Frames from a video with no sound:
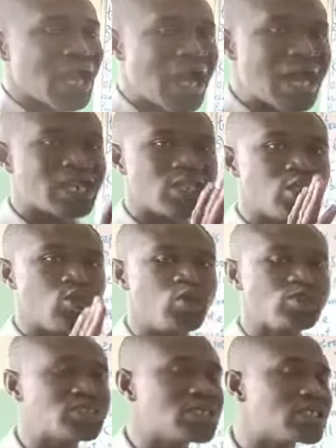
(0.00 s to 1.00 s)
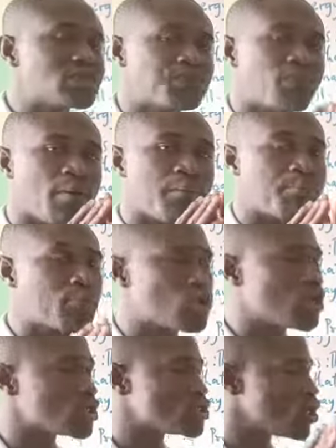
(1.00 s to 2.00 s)
and you use it for
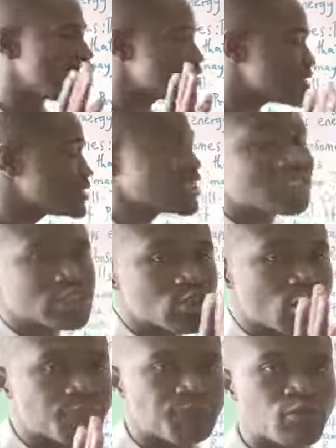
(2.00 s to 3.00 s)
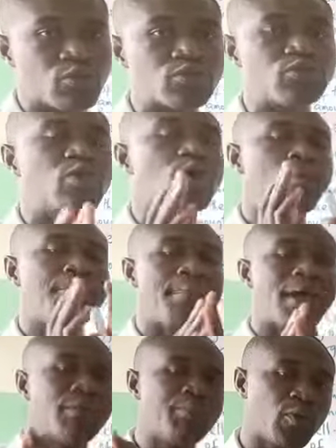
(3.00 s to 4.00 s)
production or synthesis of food
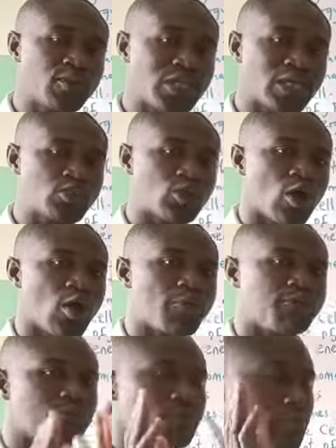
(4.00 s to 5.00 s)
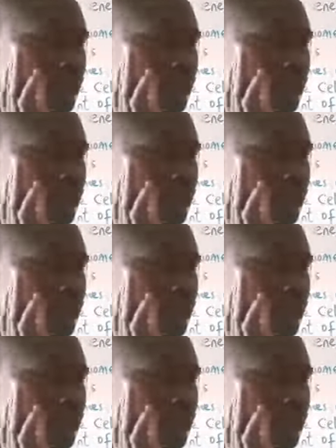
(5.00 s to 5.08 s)
by the process of